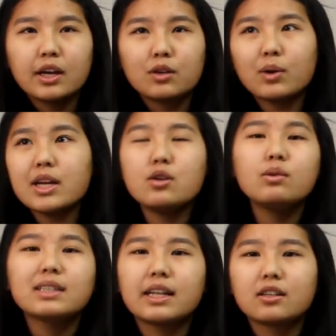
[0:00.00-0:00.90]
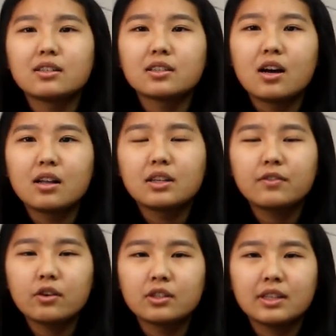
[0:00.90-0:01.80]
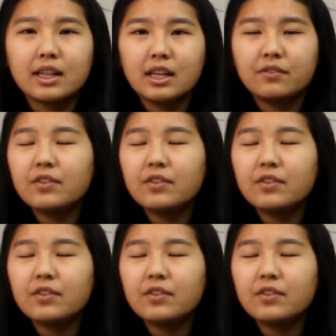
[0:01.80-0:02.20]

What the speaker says: create newsletters on the 1st and then